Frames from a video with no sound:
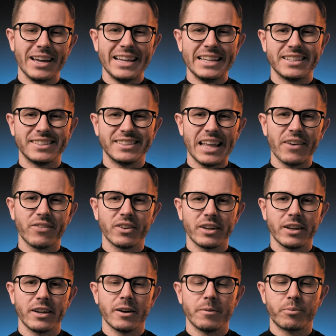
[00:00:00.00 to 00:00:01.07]
is
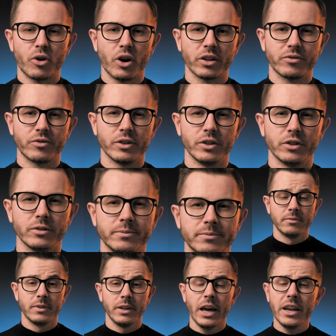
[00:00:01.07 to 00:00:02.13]
definitely a product for you.
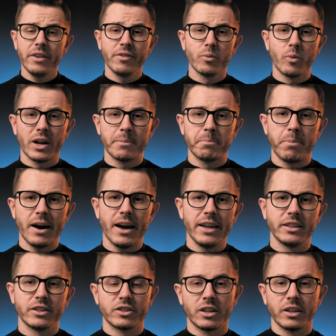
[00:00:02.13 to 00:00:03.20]
And if you want to buy it,
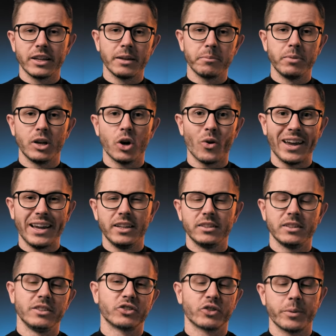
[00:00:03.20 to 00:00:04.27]
there's a link below in
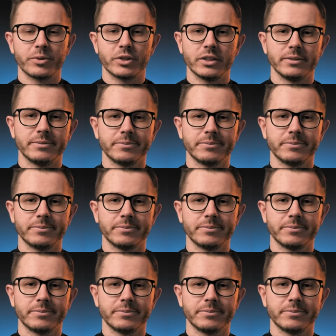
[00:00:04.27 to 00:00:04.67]
the description.